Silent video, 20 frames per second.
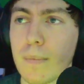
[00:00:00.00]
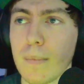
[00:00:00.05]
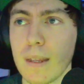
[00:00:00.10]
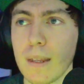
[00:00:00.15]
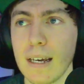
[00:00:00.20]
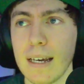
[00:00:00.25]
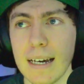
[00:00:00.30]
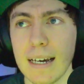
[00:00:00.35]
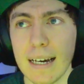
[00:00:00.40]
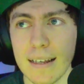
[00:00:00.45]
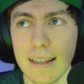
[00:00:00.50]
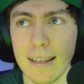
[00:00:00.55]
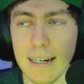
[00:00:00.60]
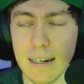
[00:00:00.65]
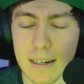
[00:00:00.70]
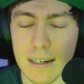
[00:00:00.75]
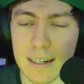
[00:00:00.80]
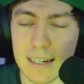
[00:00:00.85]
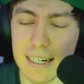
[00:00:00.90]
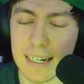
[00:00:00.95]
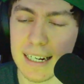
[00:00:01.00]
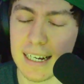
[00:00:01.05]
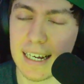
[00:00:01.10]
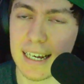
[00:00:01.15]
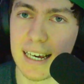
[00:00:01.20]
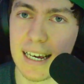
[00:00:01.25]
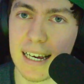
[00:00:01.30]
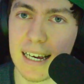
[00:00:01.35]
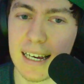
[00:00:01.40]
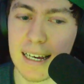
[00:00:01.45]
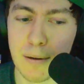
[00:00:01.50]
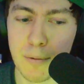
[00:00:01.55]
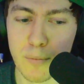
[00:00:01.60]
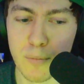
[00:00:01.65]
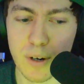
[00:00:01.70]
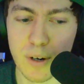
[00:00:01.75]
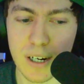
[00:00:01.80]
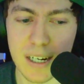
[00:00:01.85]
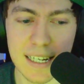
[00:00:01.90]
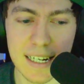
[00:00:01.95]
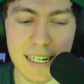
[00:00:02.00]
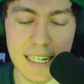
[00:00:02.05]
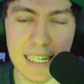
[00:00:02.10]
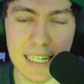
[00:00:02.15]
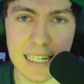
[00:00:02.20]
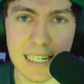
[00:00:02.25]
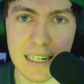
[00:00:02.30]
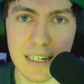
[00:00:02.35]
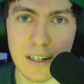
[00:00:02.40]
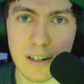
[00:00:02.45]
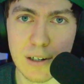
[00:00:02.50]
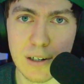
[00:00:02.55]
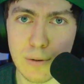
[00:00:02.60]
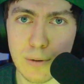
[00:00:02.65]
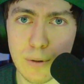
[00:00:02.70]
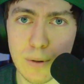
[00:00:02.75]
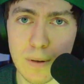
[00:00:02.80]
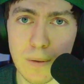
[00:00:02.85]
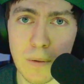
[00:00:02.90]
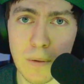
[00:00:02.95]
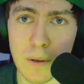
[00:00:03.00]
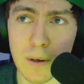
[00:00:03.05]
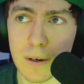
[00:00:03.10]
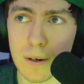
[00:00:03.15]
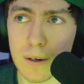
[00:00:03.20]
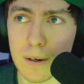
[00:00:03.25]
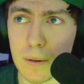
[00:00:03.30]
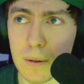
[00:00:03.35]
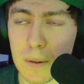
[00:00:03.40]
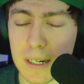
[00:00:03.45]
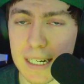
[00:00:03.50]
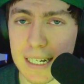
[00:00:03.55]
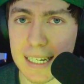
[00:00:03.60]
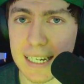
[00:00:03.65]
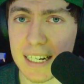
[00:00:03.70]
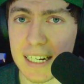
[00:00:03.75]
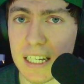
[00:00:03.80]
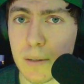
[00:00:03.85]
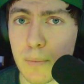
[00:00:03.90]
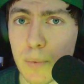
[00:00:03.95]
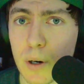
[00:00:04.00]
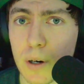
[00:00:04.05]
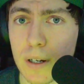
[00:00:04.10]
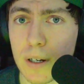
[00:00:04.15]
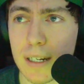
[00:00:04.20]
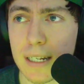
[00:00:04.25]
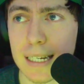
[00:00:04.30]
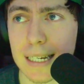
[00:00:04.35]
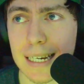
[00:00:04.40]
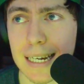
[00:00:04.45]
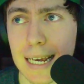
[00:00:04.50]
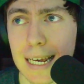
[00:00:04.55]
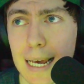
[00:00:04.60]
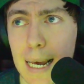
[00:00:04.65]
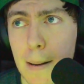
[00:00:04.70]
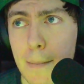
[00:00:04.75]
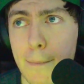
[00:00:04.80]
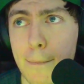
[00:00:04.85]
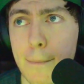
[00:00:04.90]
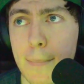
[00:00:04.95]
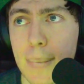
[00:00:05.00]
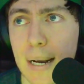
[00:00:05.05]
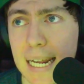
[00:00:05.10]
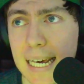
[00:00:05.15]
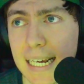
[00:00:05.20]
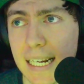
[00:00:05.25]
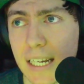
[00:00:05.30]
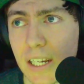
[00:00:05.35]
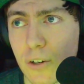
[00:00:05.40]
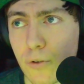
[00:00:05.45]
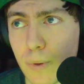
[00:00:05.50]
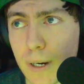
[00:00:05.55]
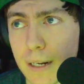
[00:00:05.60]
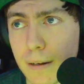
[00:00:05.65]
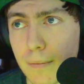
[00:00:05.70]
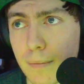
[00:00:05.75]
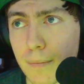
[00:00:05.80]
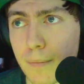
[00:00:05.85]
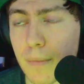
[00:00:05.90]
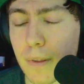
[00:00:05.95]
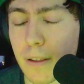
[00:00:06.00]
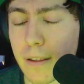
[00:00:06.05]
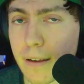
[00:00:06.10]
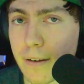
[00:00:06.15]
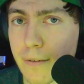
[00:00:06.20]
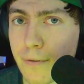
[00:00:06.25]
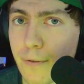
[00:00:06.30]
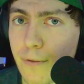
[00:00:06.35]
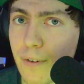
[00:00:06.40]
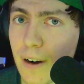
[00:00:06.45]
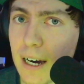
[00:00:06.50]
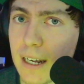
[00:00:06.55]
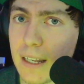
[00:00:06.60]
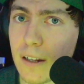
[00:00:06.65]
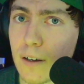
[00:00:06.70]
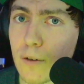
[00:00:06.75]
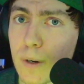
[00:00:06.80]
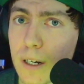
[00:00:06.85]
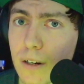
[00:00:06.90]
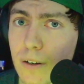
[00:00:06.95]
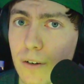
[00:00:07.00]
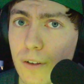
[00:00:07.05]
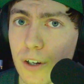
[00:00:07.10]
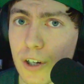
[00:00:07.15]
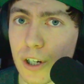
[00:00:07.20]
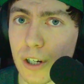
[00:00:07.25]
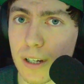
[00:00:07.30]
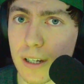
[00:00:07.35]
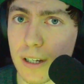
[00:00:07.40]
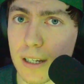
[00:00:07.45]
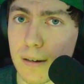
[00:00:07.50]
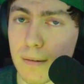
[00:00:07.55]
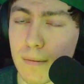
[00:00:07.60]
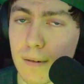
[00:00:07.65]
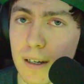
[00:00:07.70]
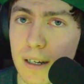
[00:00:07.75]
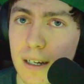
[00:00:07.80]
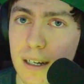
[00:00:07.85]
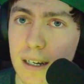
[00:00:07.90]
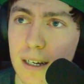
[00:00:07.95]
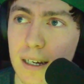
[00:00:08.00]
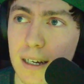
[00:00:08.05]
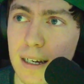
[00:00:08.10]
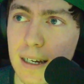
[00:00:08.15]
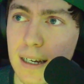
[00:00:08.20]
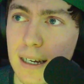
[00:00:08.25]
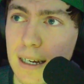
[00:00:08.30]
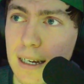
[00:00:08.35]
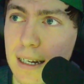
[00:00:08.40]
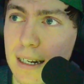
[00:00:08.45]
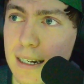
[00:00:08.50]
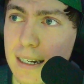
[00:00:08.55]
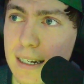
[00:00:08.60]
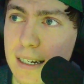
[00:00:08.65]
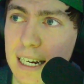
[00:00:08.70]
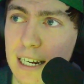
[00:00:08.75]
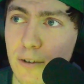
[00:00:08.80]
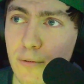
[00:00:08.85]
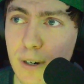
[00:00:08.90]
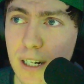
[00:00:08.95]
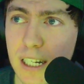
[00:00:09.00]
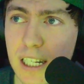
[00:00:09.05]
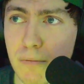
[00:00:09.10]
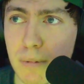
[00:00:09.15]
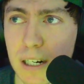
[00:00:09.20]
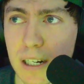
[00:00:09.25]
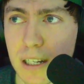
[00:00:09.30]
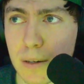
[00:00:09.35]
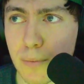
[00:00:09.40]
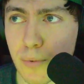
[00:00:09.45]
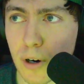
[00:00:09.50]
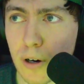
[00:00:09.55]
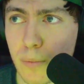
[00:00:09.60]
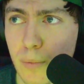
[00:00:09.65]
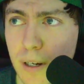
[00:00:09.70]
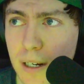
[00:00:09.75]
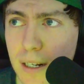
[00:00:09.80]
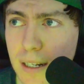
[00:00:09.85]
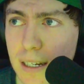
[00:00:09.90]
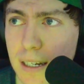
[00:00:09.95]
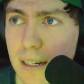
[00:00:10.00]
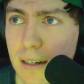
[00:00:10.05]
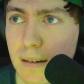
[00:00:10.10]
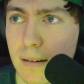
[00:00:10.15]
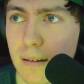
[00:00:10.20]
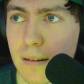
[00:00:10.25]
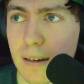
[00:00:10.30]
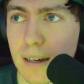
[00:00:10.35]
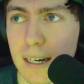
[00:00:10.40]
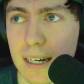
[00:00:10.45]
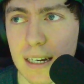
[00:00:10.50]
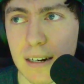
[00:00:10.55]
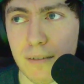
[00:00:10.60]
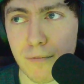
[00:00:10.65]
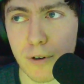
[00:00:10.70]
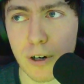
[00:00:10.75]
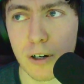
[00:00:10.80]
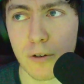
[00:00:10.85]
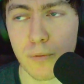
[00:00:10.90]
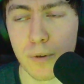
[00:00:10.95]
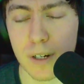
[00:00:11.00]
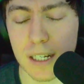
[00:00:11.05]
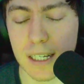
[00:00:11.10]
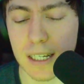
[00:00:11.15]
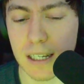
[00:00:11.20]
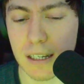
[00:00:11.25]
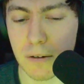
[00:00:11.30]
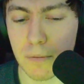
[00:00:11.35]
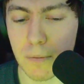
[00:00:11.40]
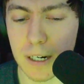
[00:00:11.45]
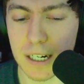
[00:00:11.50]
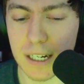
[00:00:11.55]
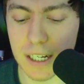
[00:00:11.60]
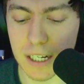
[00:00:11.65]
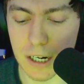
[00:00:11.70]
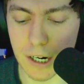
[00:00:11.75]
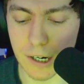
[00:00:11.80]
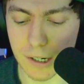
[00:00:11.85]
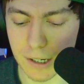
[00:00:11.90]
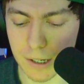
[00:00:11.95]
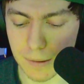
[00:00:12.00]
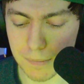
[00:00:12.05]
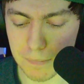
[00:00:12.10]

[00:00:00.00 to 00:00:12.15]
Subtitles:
And that brings us to the 6th point, play to win. Find your win conditions. Take risk when it's appropriate and avoid risks when it's not.